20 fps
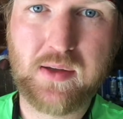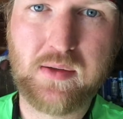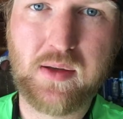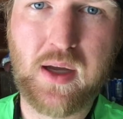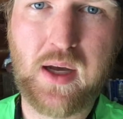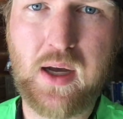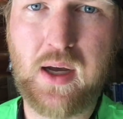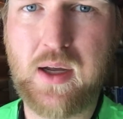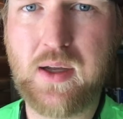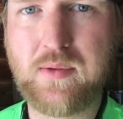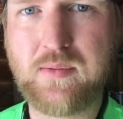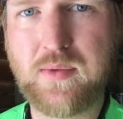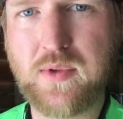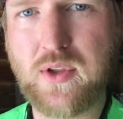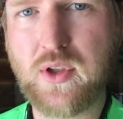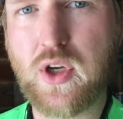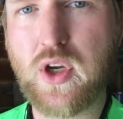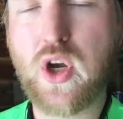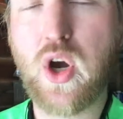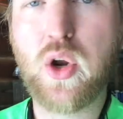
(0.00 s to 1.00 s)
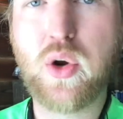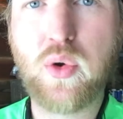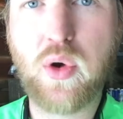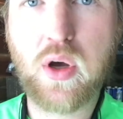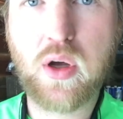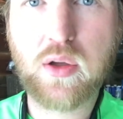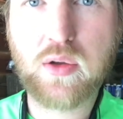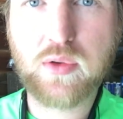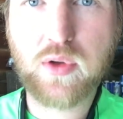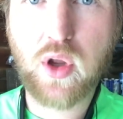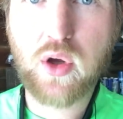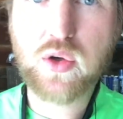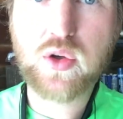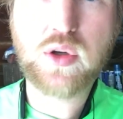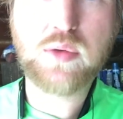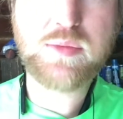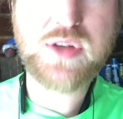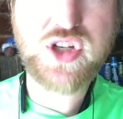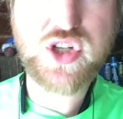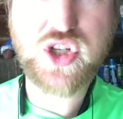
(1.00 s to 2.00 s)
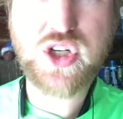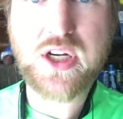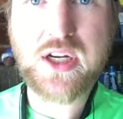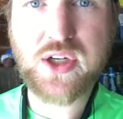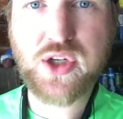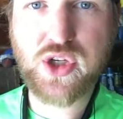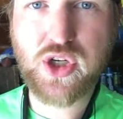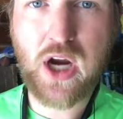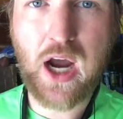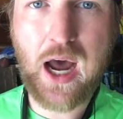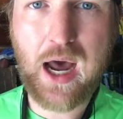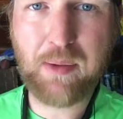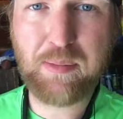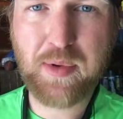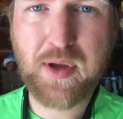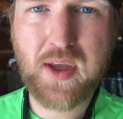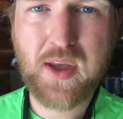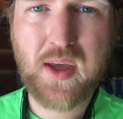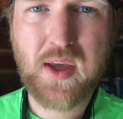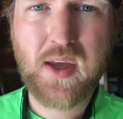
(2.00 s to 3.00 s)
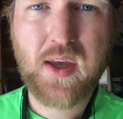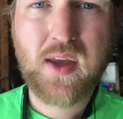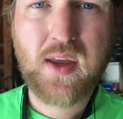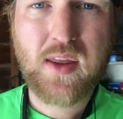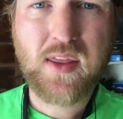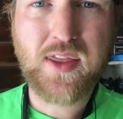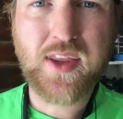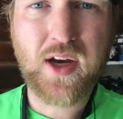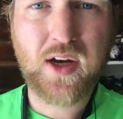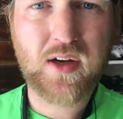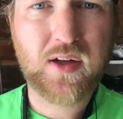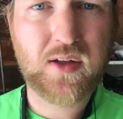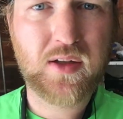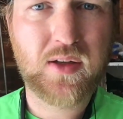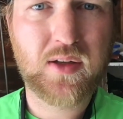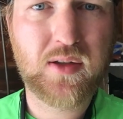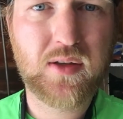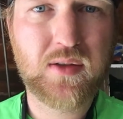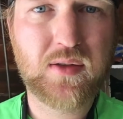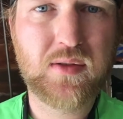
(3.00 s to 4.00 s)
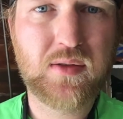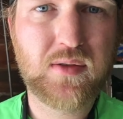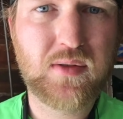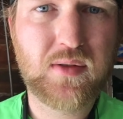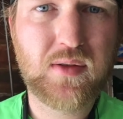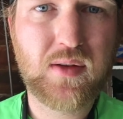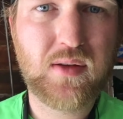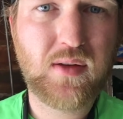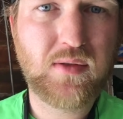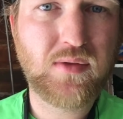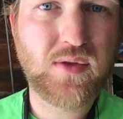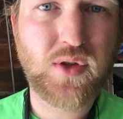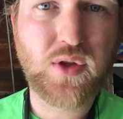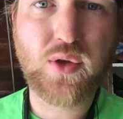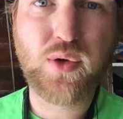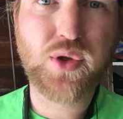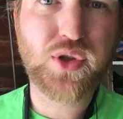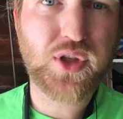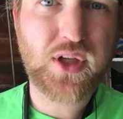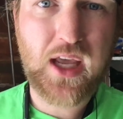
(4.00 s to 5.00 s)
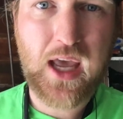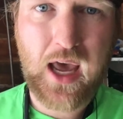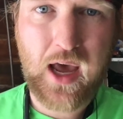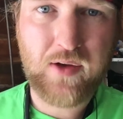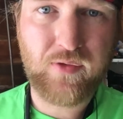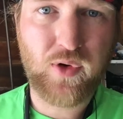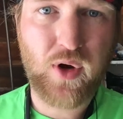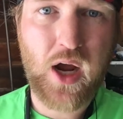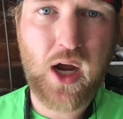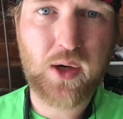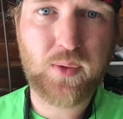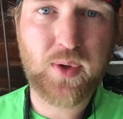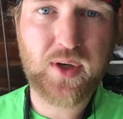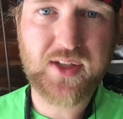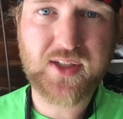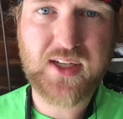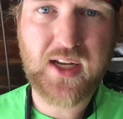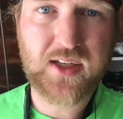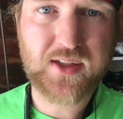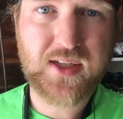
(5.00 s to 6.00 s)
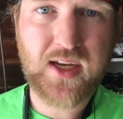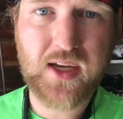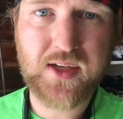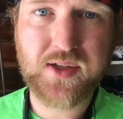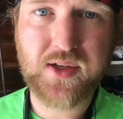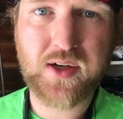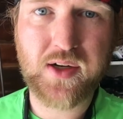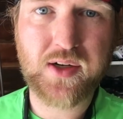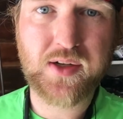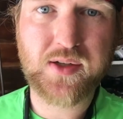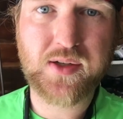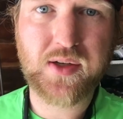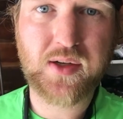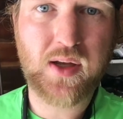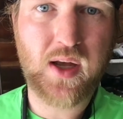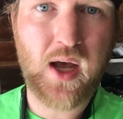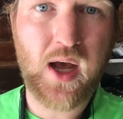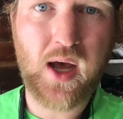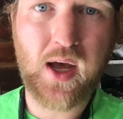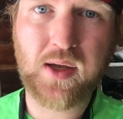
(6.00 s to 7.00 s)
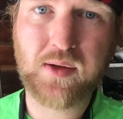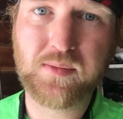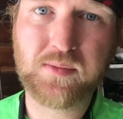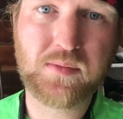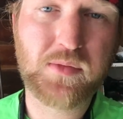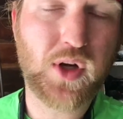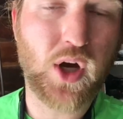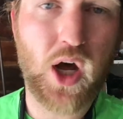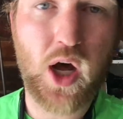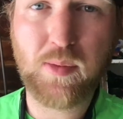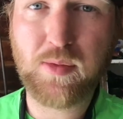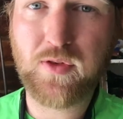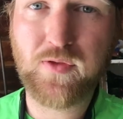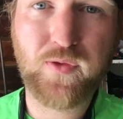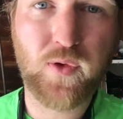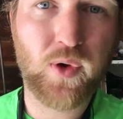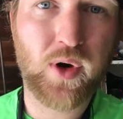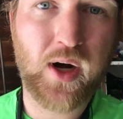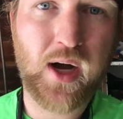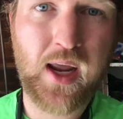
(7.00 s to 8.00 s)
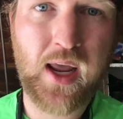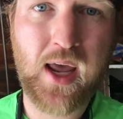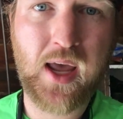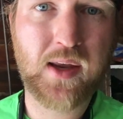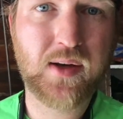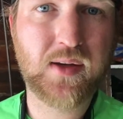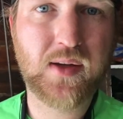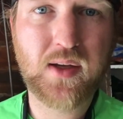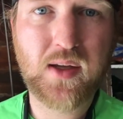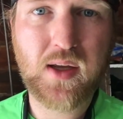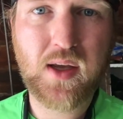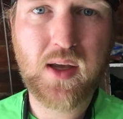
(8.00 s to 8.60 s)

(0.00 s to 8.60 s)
Uh, you can go to a local machine shop, they'll usually have Rockwell scale testers. Uh, call beforehand.